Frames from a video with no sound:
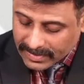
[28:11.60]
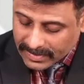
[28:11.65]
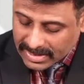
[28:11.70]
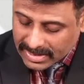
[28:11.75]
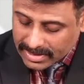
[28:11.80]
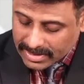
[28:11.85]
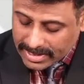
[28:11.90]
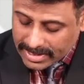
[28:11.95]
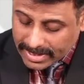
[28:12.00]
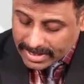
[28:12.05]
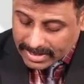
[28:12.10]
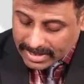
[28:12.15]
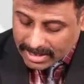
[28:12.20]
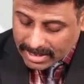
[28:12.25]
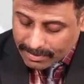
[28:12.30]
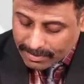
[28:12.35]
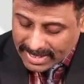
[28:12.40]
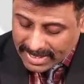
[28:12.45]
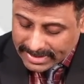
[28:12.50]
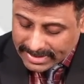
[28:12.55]
Clear cut
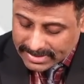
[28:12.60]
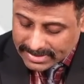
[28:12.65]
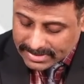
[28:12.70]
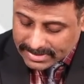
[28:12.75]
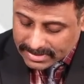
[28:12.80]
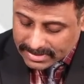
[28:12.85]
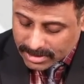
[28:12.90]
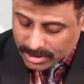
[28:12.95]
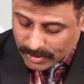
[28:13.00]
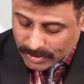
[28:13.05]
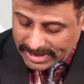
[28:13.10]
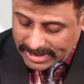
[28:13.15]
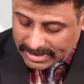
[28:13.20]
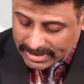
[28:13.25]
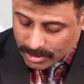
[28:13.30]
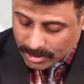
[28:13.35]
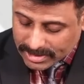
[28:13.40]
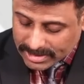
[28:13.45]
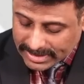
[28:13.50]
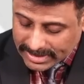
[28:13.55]
minus
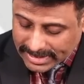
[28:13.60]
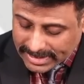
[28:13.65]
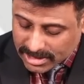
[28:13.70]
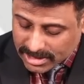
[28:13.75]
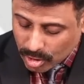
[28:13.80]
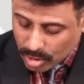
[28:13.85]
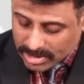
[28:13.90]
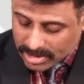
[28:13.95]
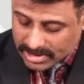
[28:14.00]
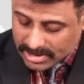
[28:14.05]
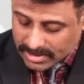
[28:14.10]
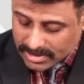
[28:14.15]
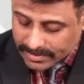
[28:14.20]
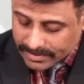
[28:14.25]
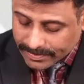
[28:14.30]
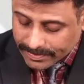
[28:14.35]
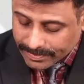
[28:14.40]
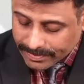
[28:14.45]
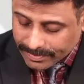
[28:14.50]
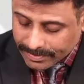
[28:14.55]
20,000. That is loss.
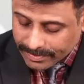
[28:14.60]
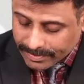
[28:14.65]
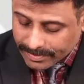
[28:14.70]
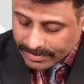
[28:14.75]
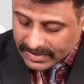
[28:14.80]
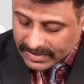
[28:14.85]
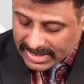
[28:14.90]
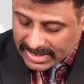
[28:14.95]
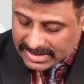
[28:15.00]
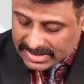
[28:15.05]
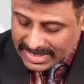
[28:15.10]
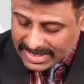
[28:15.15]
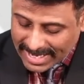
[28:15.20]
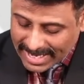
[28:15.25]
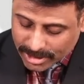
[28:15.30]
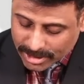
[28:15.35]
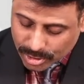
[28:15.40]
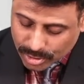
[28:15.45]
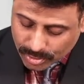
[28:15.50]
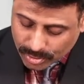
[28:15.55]
That is
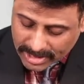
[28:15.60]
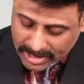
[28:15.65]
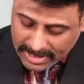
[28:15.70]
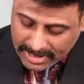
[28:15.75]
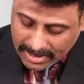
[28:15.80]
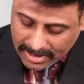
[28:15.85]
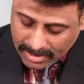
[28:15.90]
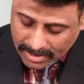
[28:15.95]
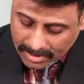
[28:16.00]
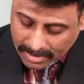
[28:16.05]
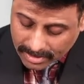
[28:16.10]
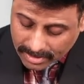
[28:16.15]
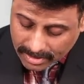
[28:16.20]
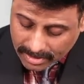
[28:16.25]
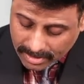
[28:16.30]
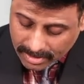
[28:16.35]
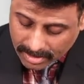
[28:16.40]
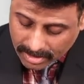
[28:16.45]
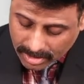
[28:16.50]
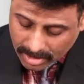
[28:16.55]
actuarial
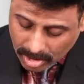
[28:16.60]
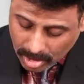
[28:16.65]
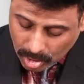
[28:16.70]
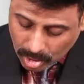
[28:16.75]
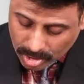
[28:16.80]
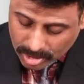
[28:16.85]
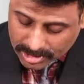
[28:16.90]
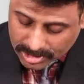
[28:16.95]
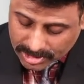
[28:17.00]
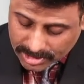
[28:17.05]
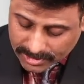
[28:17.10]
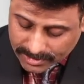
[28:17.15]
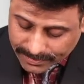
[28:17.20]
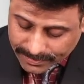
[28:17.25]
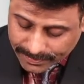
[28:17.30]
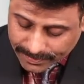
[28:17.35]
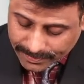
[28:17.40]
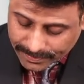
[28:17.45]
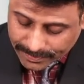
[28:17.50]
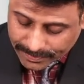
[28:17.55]
loss.
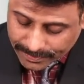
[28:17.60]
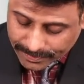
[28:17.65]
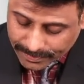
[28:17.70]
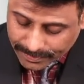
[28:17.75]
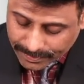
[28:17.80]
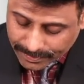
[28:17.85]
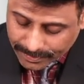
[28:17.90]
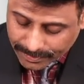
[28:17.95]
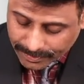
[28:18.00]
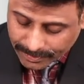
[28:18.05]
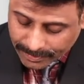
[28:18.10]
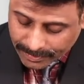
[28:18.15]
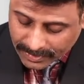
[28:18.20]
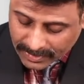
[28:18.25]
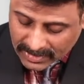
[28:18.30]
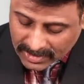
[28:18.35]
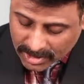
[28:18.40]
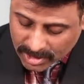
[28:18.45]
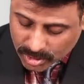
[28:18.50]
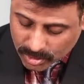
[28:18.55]

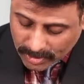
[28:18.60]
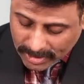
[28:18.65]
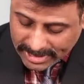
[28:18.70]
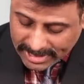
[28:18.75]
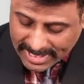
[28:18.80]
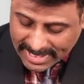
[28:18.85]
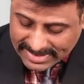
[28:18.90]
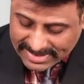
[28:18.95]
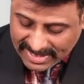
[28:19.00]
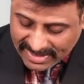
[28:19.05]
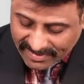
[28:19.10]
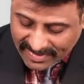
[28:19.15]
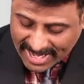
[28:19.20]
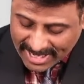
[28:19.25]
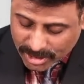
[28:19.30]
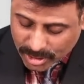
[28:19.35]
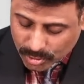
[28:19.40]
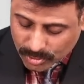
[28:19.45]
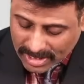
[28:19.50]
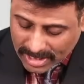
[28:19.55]
So what did I say? If
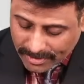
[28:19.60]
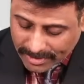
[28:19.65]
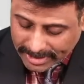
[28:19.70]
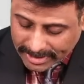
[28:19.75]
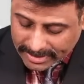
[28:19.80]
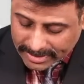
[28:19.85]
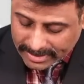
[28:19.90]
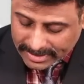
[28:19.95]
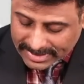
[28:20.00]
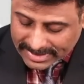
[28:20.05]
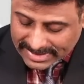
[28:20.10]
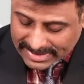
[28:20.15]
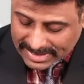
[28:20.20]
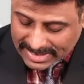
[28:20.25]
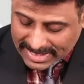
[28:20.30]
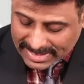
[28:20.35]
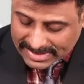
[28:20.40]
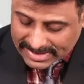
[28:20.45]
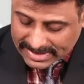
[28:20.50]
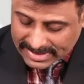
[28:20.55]
actual return is
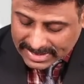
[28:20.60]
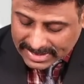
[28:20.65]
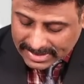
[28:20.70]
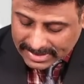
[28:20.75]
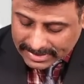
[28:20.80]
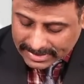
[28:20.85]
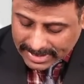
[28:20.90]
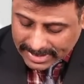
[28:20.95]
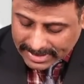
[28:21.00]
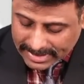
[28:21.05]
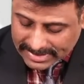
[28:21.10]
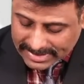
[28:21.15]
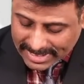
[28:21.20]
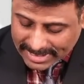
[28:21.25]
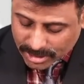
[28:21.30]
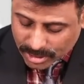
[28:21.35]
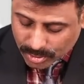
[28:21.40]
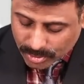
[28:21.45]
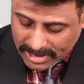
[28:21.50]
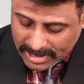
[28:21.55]
less, then it is
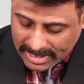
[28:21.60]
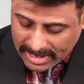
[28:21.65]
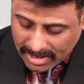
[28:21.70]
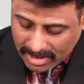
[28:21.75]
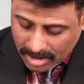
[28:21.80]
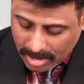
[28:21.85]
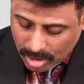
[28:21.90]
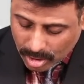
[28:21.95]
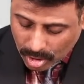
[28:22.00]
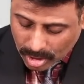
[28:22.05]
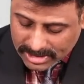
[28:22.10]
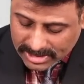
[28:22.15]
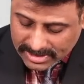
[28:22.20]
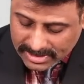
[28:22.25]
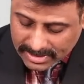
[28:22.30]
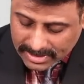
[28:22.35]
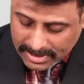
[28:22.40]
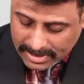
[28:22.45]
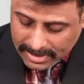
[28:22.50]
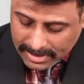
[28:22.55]
actuarial loss.
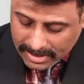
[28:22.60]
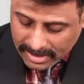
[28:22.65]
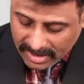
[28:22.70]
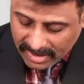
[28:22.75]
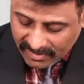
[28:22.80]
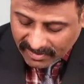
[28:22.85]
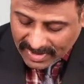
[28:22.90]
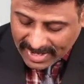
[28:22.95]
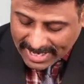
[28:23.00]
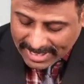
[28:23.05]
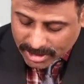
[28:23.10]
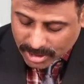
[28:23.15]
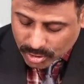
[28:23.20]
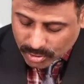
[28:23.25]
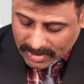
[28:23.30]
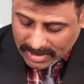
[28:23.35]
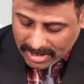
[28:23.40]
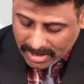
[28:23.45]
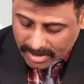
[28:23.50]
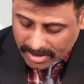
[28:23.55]
If
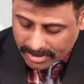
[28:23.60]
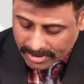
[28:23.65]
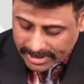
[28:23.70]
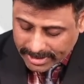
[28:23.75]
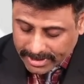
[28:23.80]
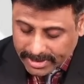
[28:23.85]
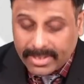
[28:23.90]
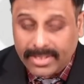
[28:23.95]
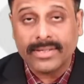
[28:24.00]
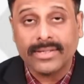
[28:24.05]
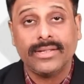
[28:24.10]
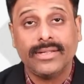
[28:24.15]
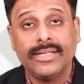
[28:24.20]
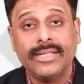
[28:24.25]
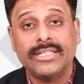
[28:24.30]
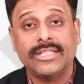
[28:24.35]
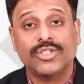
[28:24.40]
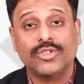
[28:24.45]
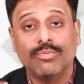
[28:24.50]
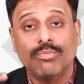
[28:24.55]
actual return
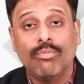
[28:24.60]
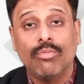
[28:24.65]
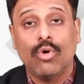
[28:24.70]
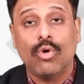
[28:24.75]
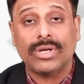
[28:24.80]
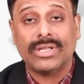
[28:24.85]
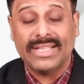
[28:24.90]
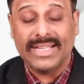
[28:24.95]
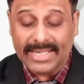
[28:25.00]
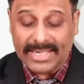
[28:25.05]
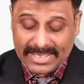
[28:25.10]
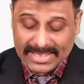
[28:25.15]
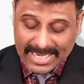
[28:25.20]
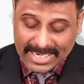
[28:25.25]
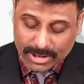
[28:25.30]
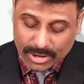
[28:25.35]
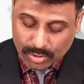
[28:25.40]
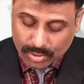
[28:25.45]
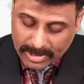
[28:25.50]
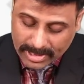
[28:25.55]
is more, then it is
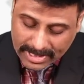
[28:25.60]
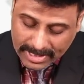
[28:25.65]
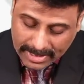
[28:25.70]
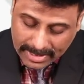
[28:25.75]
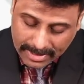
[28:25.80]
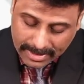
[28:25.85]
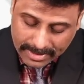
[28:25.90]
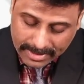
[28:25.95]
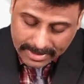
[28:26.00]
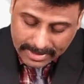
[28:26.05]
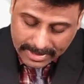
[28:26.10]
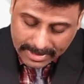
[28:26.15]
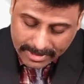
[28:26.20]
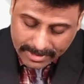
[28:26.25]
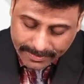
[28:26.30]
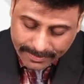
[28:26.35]
actuarial gain.